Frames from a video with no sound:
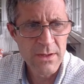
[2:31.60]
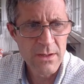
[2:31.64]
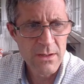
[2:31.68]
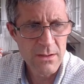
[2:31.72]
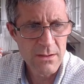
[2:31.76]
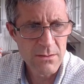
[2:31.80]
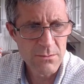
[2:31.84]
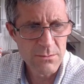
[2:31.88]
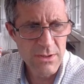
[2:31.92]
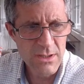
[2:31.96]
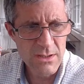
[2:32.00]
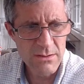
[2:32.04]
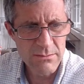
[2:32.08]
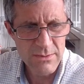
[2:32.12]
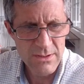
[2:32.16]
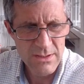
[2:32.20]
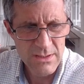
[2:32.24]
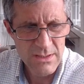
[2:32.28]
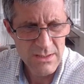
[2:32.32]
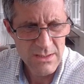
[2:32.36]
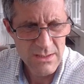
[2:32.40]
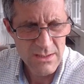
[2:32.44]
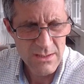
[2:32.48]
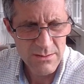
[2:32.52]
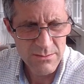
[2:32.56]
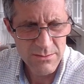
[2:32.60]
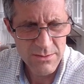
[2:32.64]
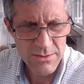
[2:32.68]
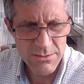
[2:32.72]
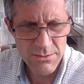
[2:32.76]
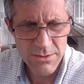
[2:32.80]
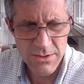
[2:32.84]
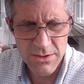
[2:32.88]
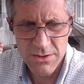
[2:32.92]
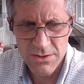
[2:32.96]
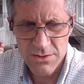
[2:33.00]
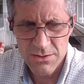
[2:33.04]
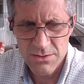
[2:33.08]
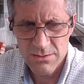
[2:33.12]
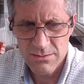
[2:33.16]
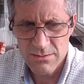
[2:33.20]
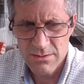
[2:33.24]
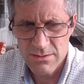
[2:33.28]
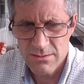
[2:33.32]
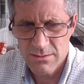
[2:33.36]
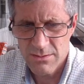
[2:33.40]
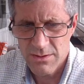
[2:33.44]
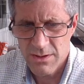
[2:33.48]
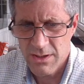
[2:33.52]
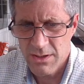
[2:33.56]
Well, here we go.
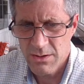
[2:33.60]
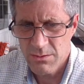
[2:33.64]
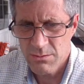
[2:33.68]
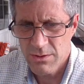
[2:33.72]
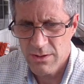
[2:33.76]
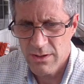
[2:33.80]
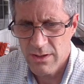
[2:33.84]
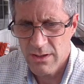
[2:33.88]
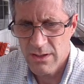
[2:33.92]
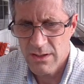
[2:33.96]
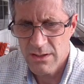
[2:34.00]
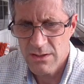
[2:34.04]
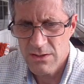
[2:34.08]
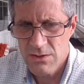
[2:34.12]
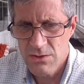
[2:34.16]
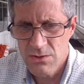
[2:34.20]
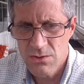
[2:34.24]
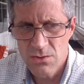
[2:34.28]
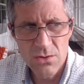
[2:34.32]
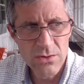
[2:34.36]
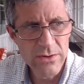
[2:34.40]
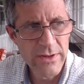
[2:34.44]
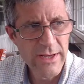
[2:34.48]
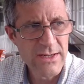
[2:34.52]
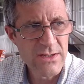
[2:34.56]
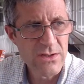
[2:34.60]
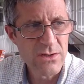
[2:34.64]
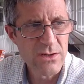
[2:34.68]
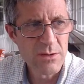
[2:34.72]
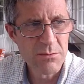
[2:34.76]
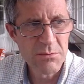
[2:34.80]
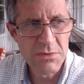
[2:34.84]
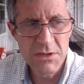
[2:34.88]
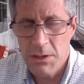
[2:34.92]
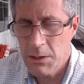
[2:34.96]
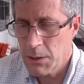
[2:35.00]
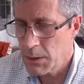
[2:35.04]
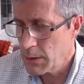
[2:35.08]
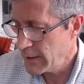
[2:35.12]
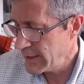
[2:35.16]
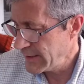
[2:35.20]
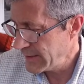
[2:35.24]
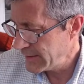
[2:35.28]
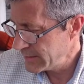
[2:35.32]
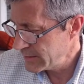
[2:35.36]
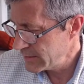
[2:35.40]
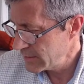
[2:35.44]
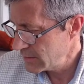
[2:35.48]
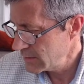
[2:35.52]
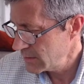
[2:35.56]
81, 82. That's going to be
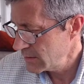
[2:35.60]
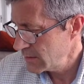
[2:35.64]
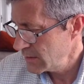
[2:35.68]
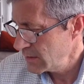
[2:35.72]
lead.